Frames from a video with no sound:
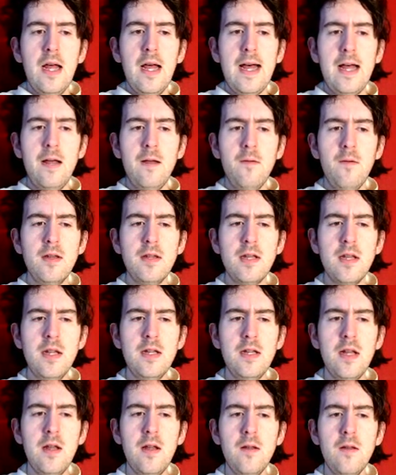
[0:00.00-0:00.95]
I was
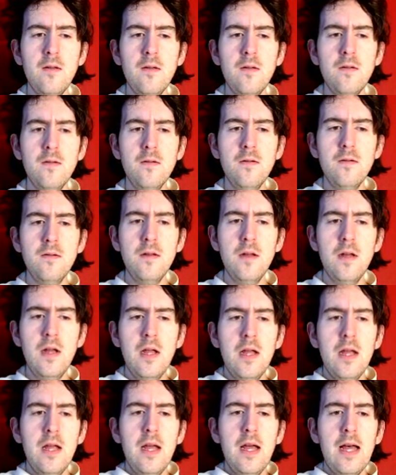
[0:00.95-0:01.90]
alone,
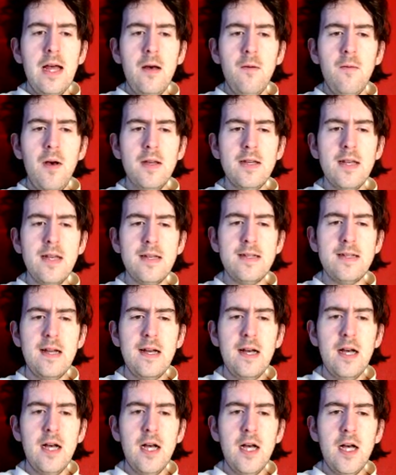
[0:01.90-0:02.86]
I was a
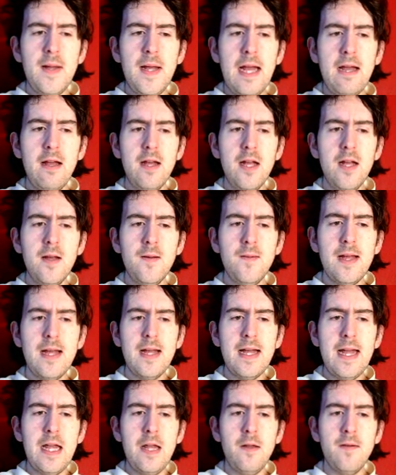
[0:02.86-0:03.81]
star in
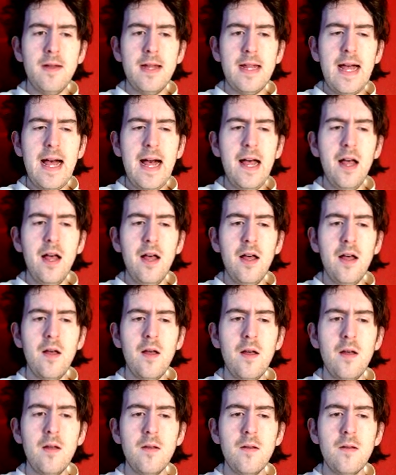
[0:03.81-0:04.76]
my way at
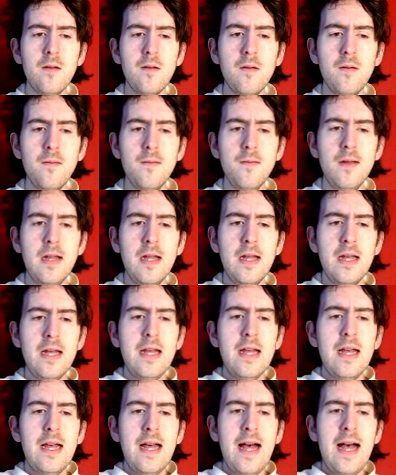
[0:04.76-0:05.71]
home,
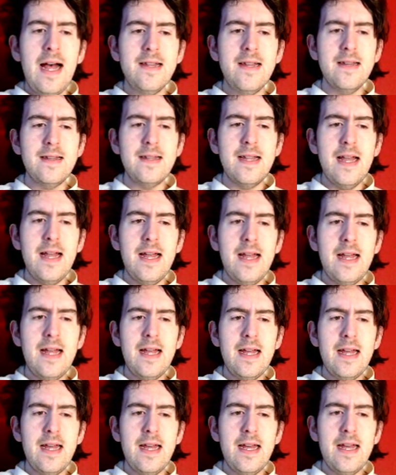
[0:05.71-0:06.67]
and I
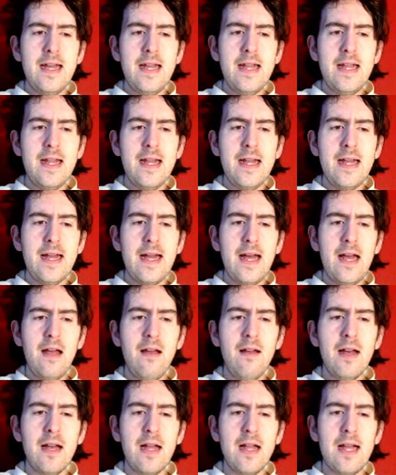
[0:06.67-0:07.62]
sang the
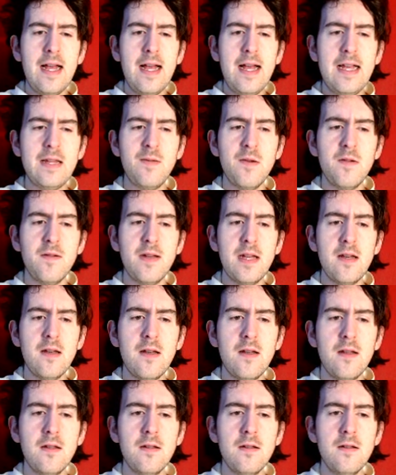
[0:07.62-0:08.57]
hourglass pouring
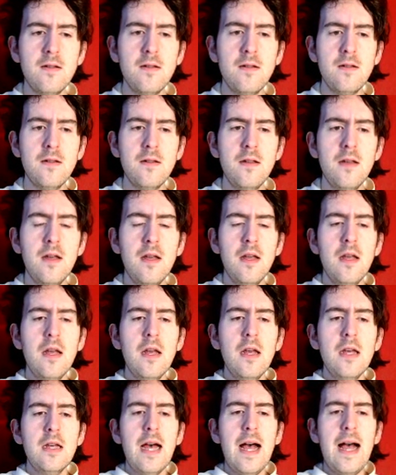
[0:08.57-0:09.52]
on
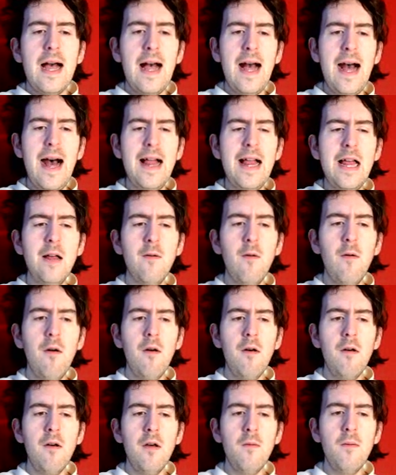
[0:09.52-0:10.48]
a
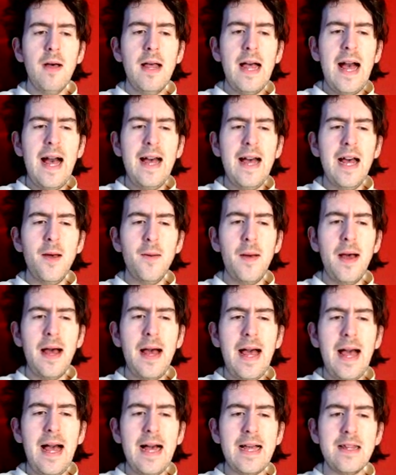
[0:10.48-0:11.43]
Hollywood where I
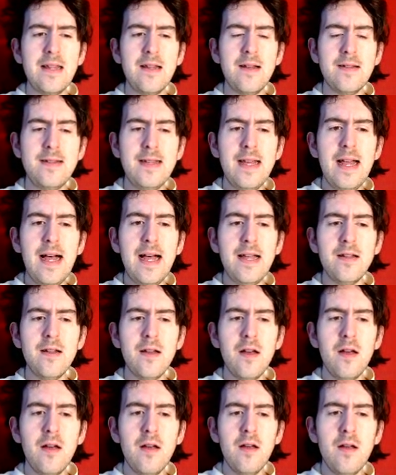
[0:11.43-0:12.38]
packed the
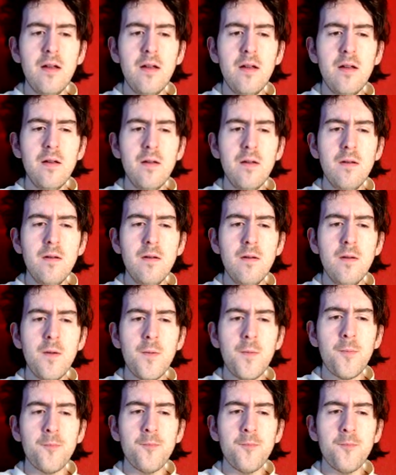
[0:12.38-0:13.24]
tunnel.